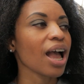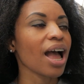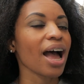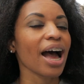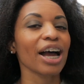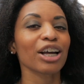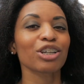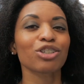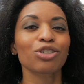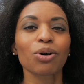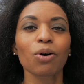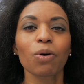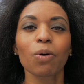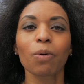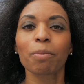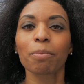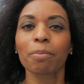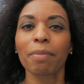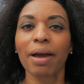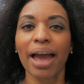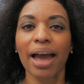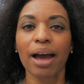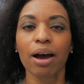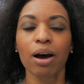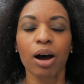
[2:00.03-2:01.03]
I told
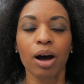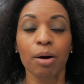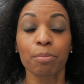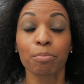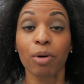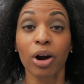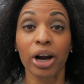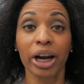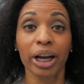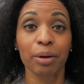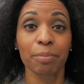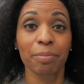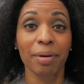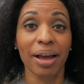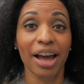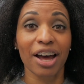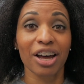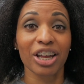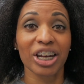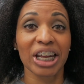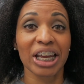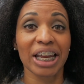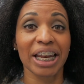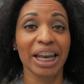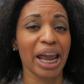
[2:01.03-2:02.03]
Mark
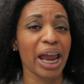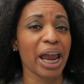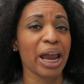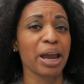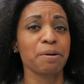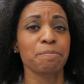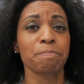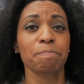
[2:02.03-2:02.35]
about it, and